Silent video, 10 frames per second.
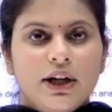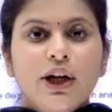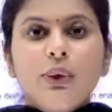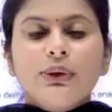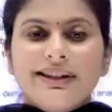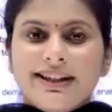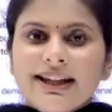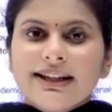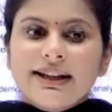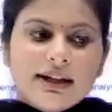Did you
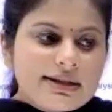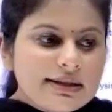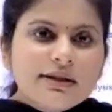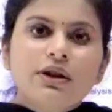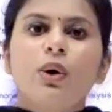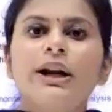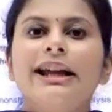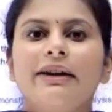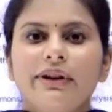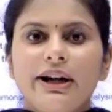think that this is the
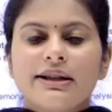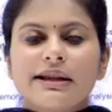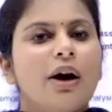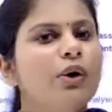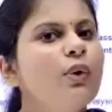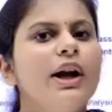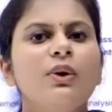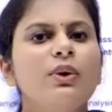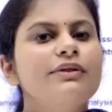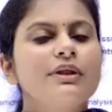only evidence? How do I
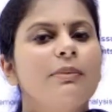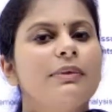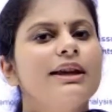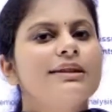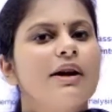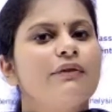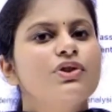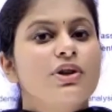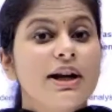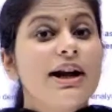know if something is
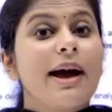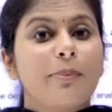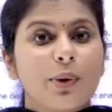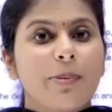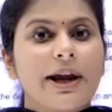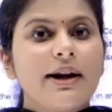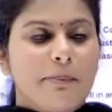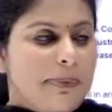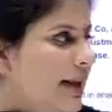sufficient and appropriate?